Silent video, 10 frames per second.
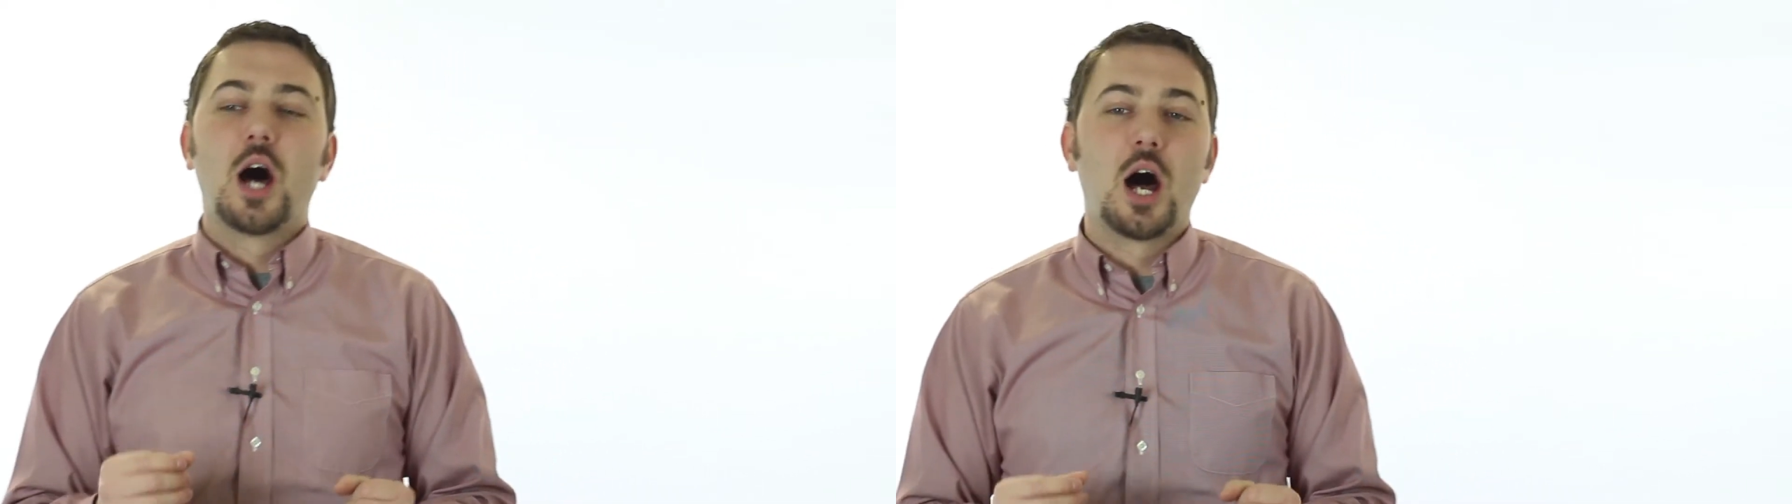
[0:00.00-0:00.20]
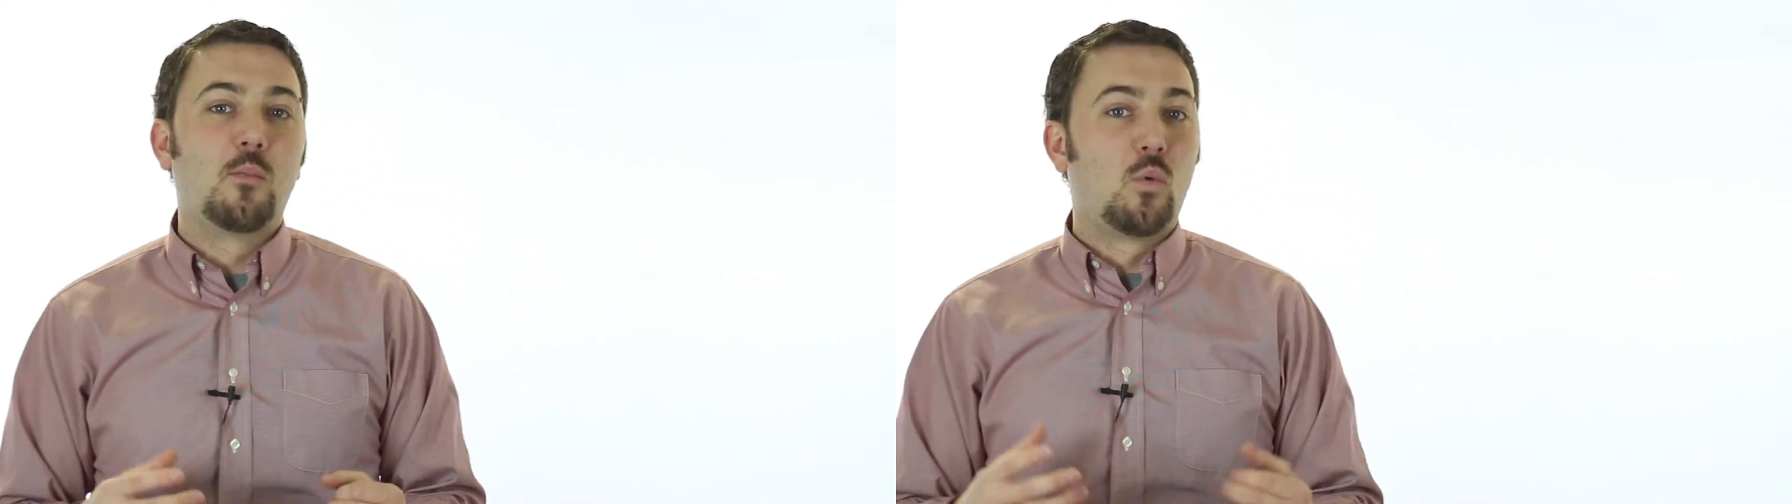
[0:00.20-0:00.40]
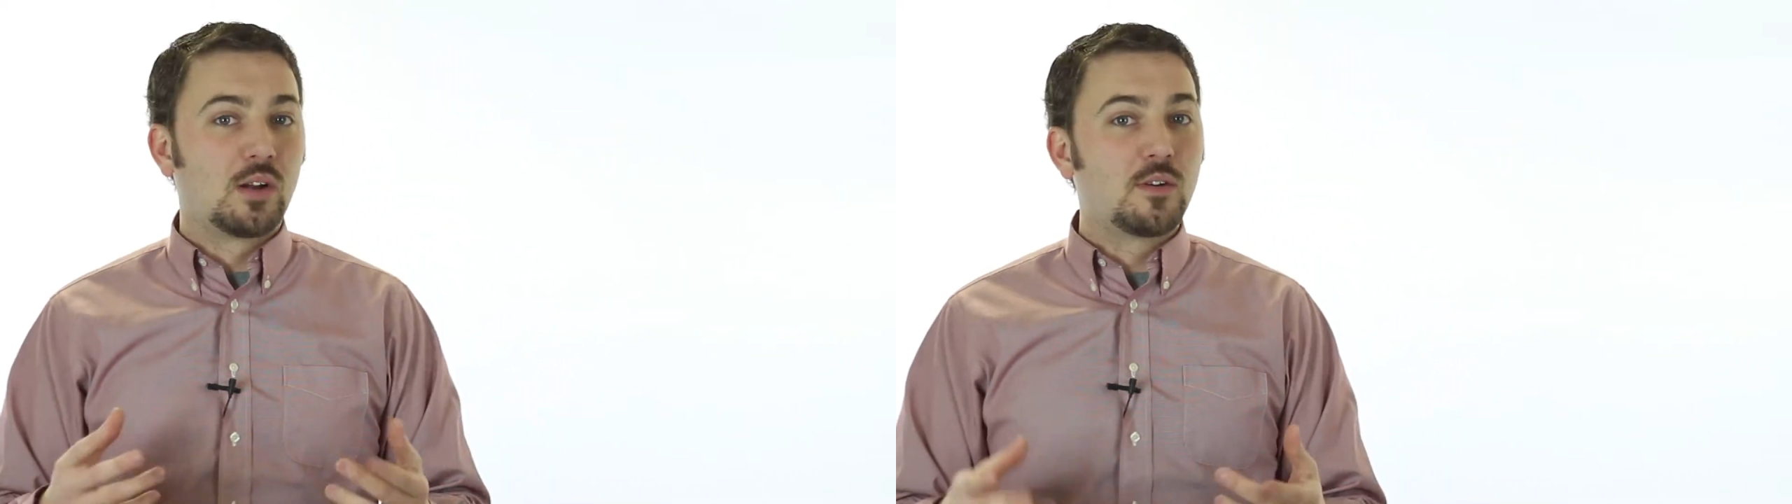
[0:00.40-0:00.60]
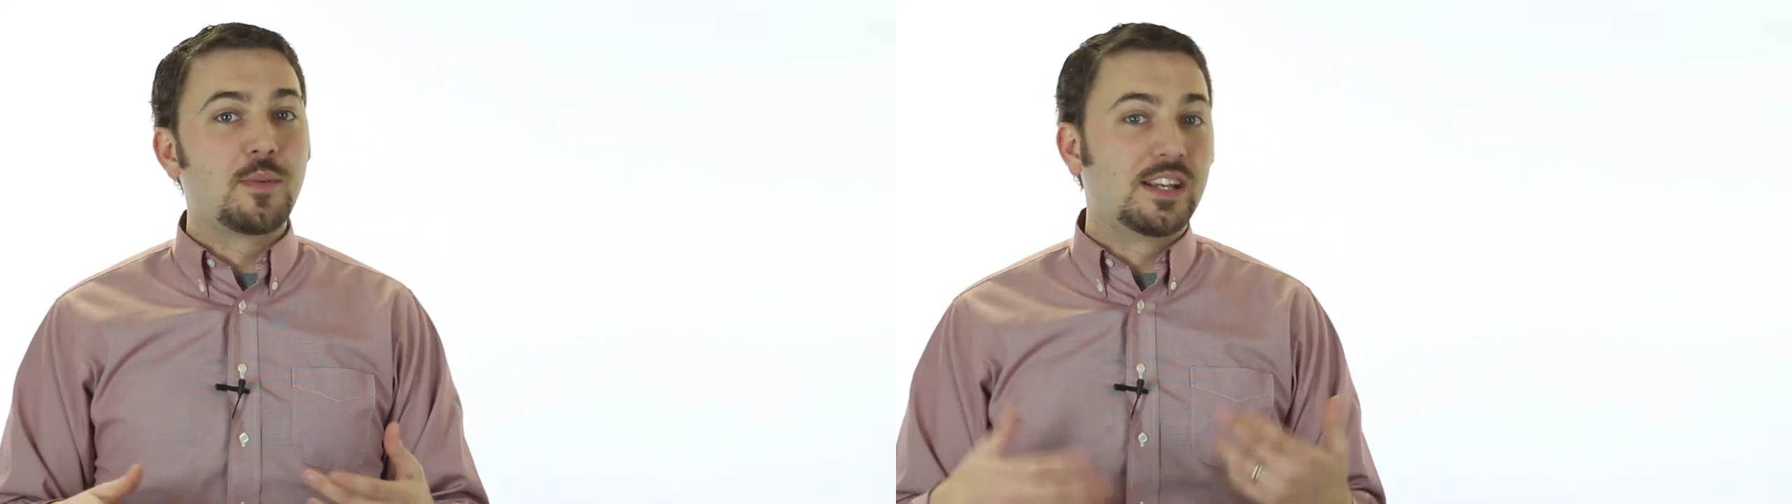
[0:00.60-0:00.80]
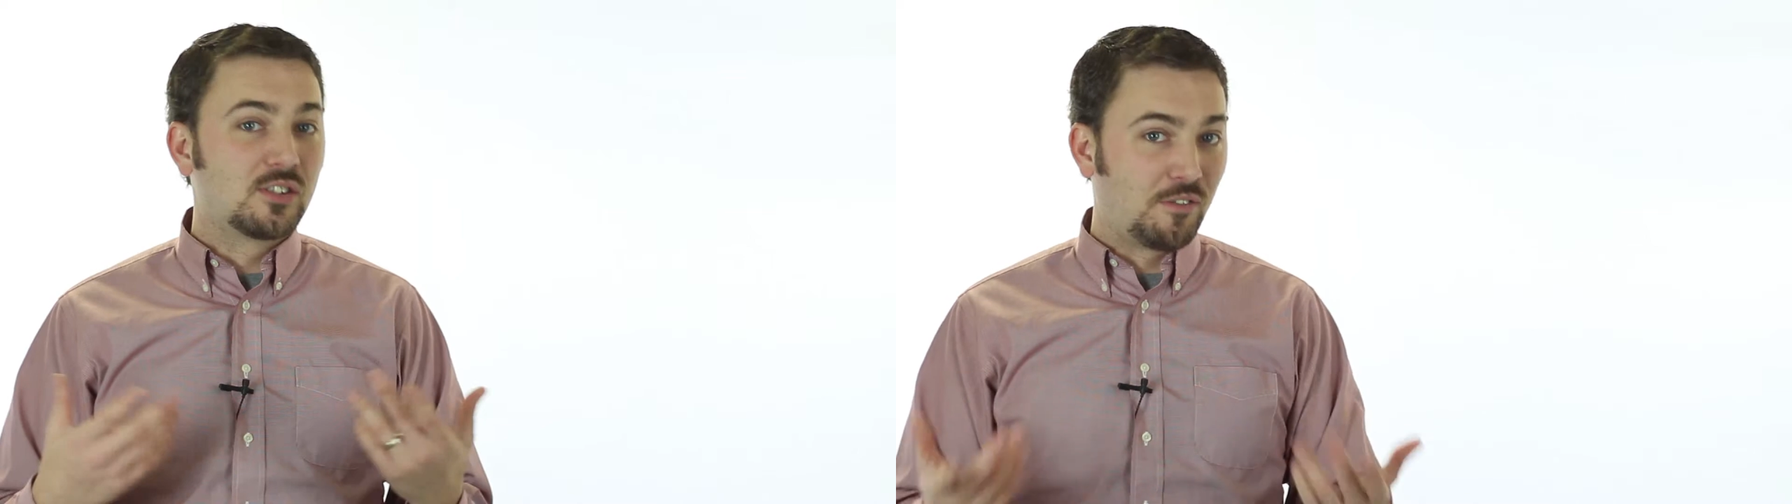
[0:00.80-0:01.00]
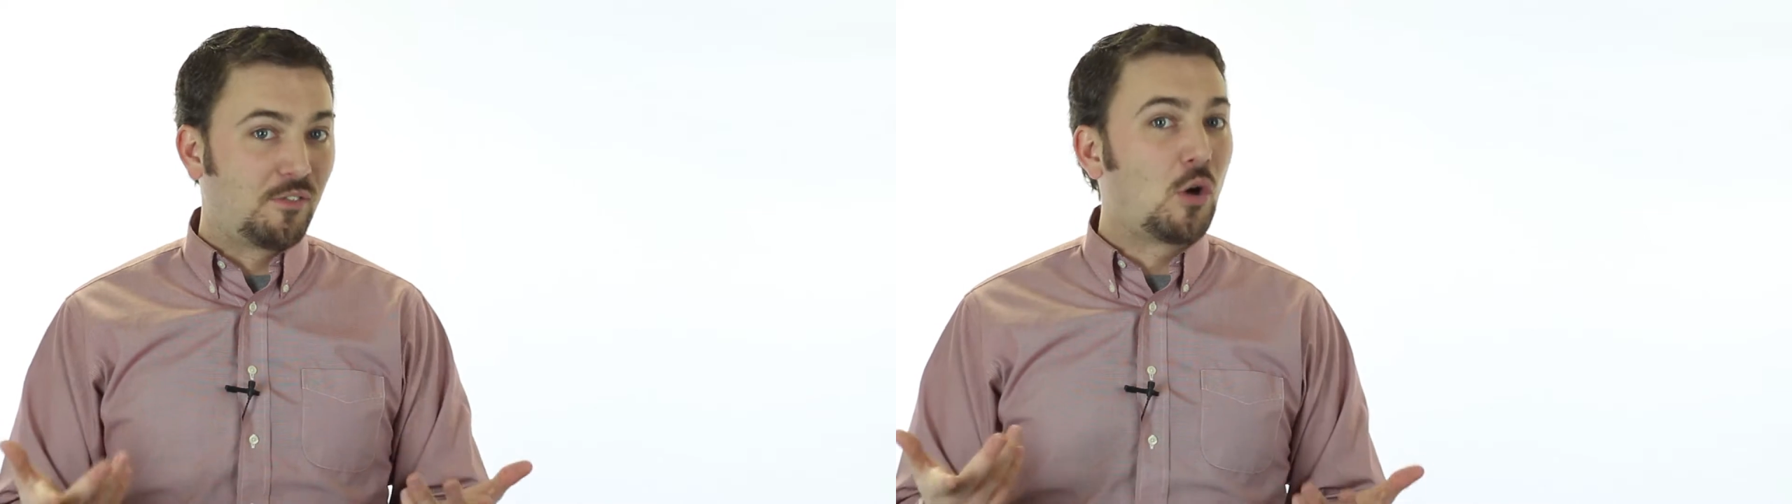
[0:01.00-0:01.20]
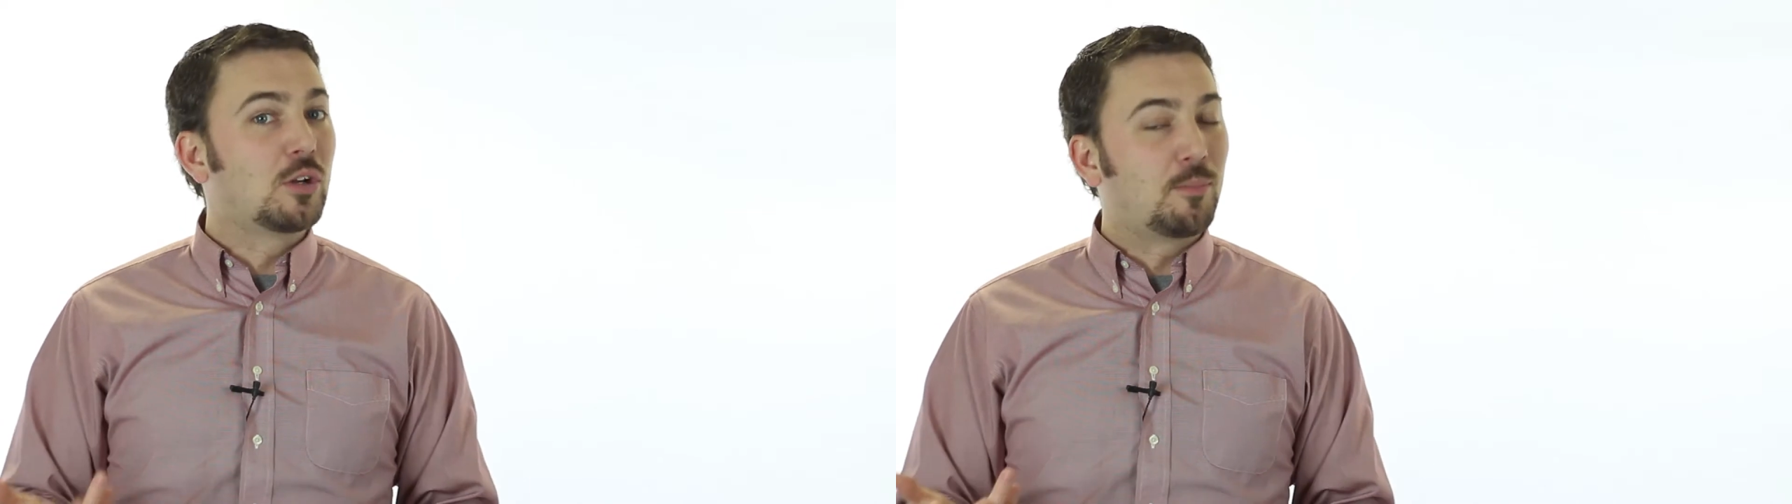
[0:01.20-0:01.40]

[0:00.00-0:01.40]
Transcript: One of them is a phone